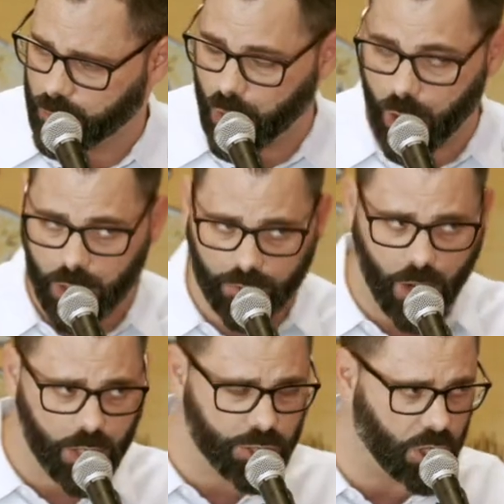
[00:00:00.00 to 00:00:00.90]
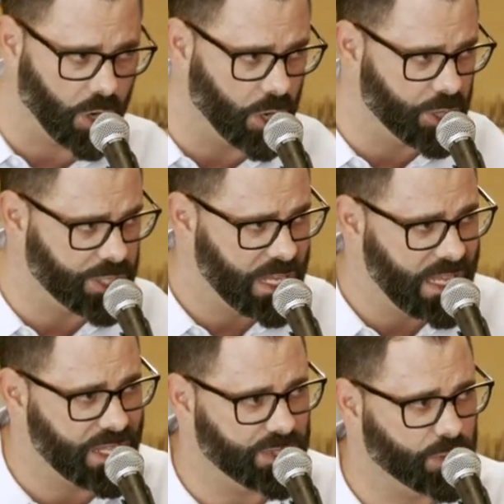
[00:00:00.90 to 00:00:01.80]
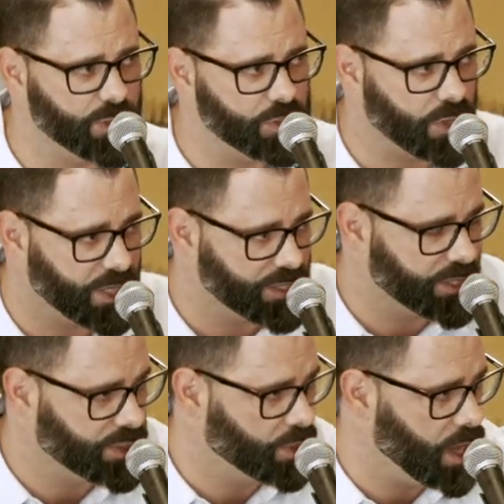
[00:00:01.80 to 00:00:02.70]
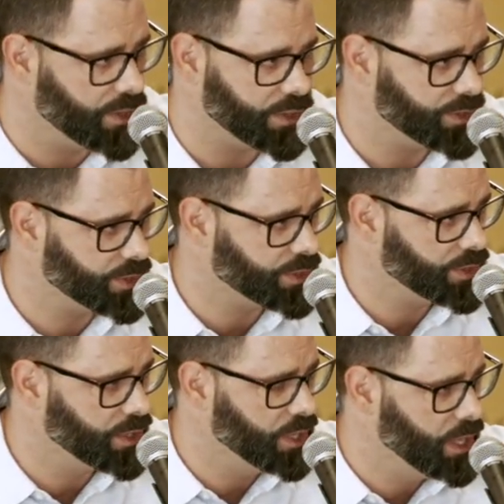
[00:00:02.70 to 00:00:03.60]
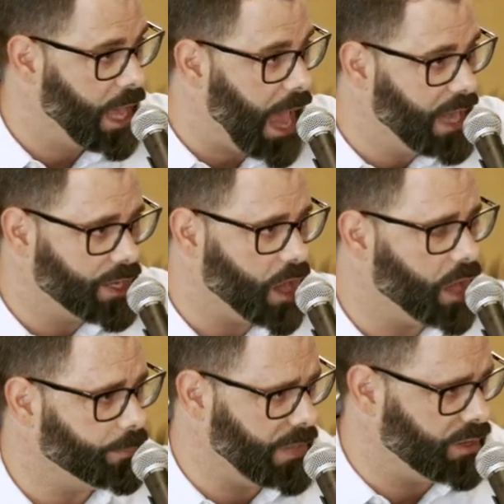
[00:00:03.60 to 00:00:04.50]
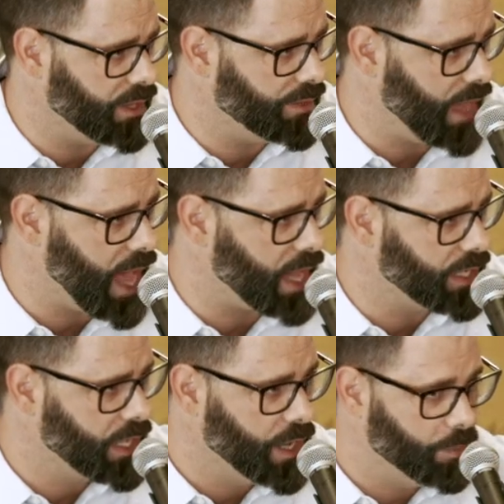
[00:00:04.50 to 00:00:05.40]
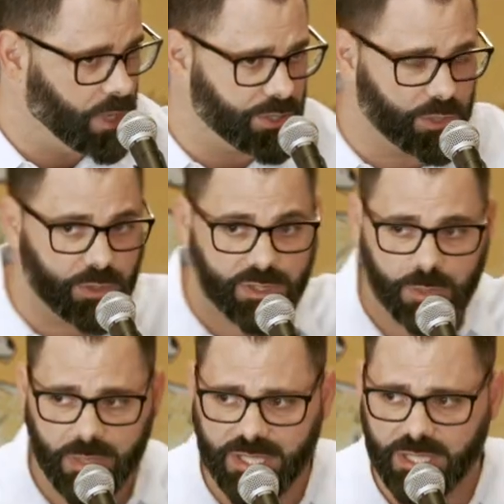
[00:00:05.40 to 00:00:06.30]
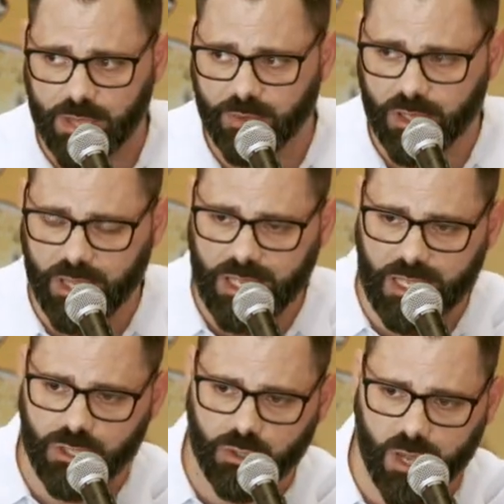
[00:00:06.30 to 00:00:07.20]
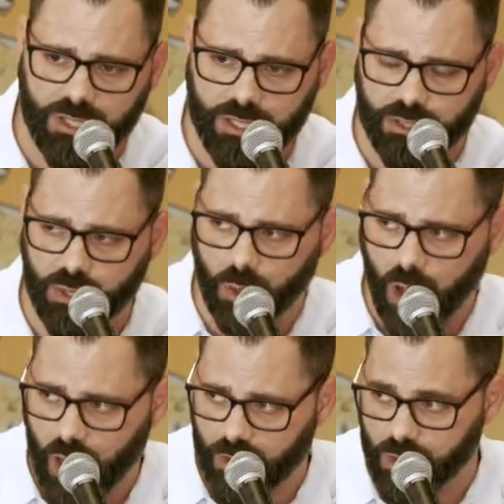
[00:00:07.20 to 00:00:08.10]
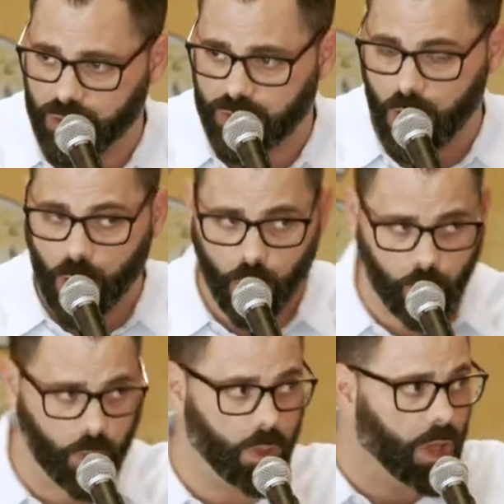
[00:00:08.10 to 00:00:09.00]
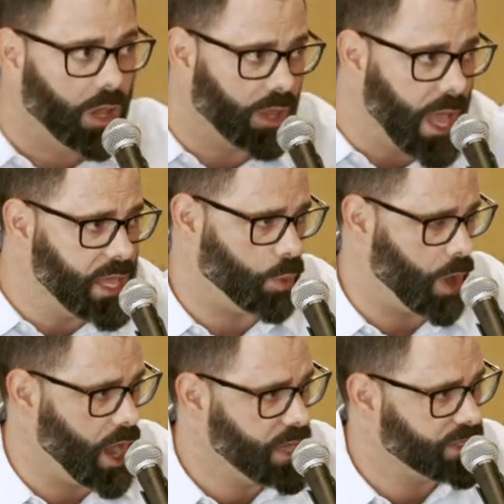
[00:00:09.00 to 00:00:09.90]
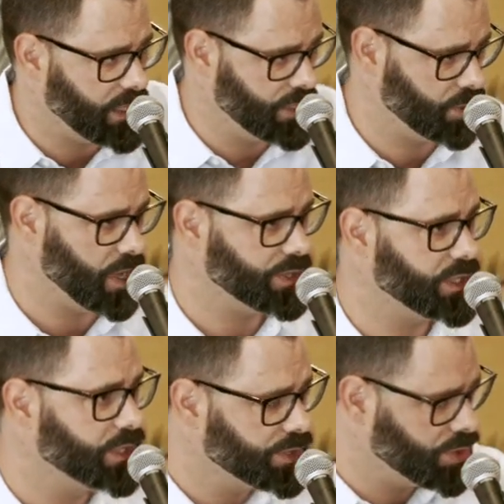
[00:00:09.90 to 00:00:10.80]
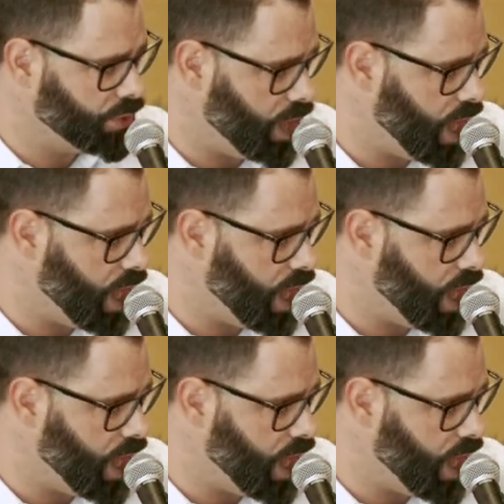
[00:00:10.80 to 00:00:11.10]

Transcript: part of our charge is to entrust it to others. And not merely that, but to specifically entrust it to others who will likewise entrust it to